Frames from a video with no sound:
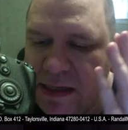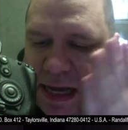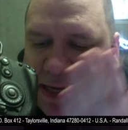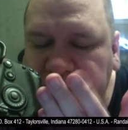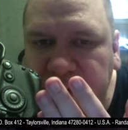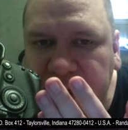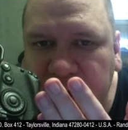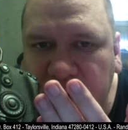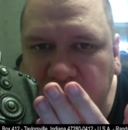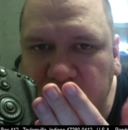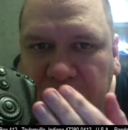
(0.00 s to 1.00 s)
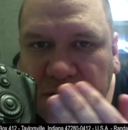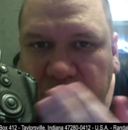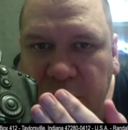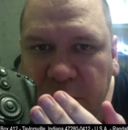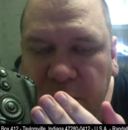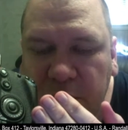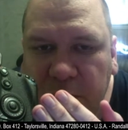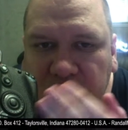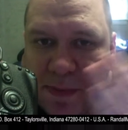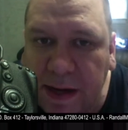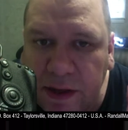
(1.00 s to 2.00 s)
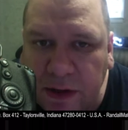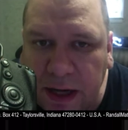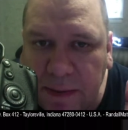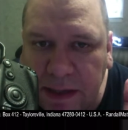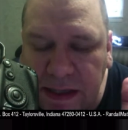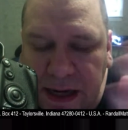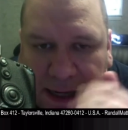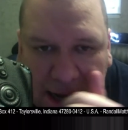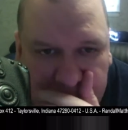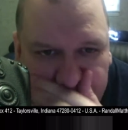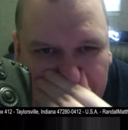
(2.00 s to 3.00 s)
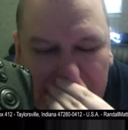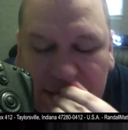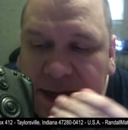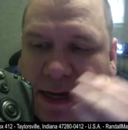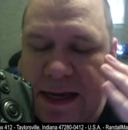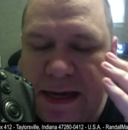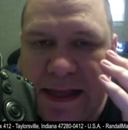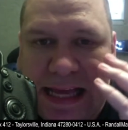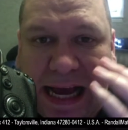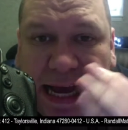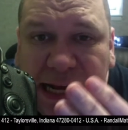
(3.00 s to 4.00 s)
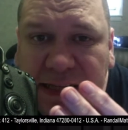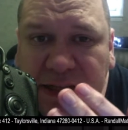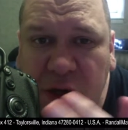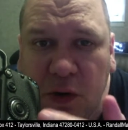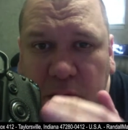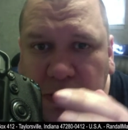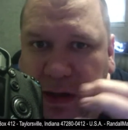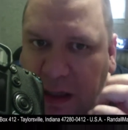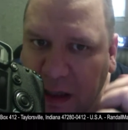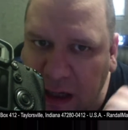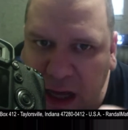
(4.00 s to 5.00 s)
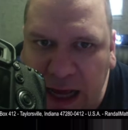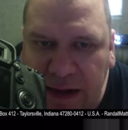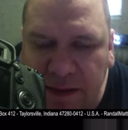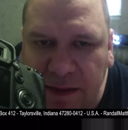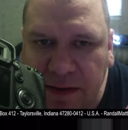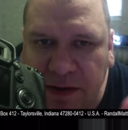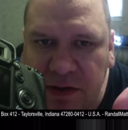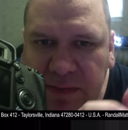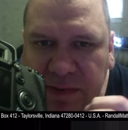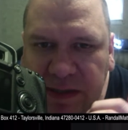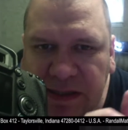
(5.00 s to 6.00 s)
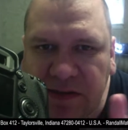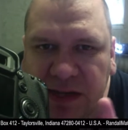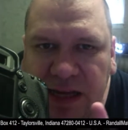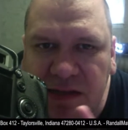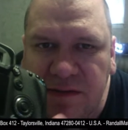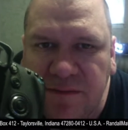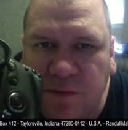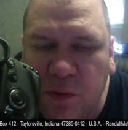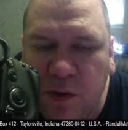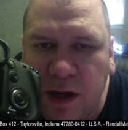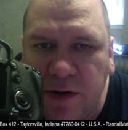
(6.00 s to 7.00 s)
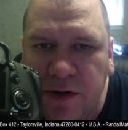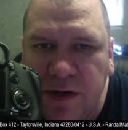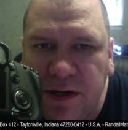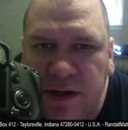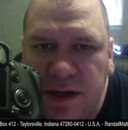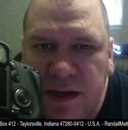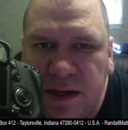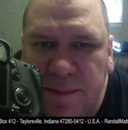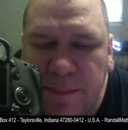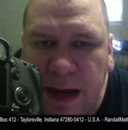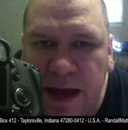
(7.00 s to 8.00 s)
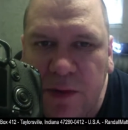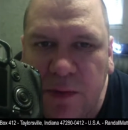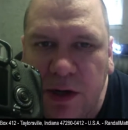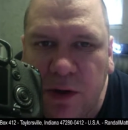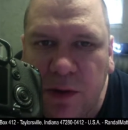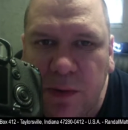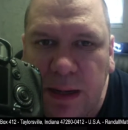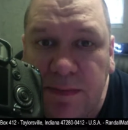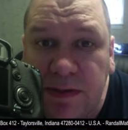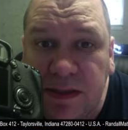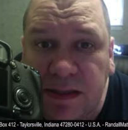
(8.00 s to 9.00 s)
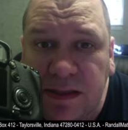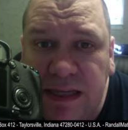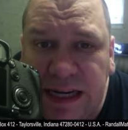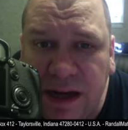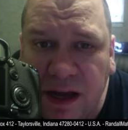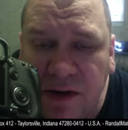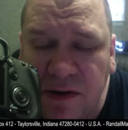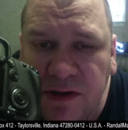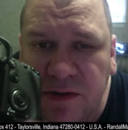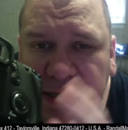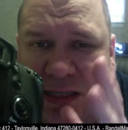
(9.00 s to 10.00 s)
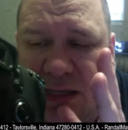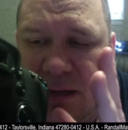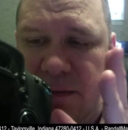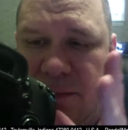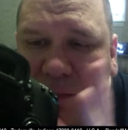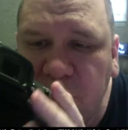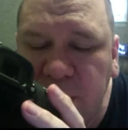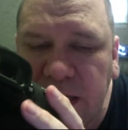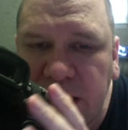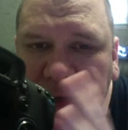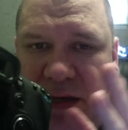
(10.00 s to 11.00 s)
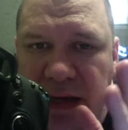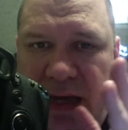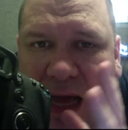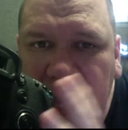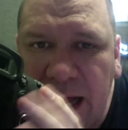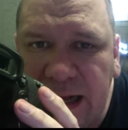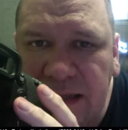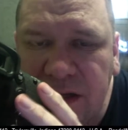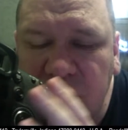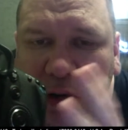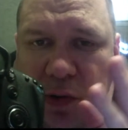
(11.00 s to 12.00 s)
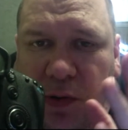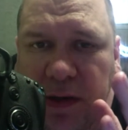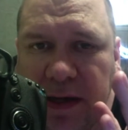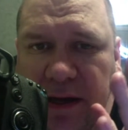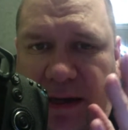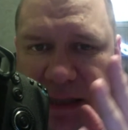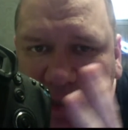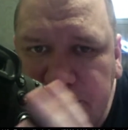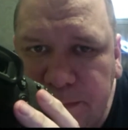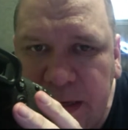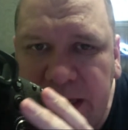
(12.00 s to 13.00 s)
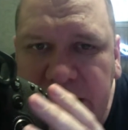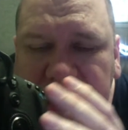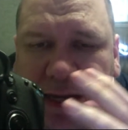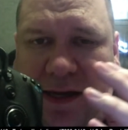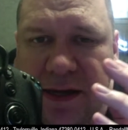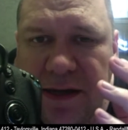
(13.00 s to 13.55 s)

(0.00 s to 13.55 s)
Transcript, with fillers: has video as well as photo, which my other camera did not have. The ISO goes a lot. It goes up to 6,400. My other one only went up to 1,600. So this is an improvement in ISO, speed,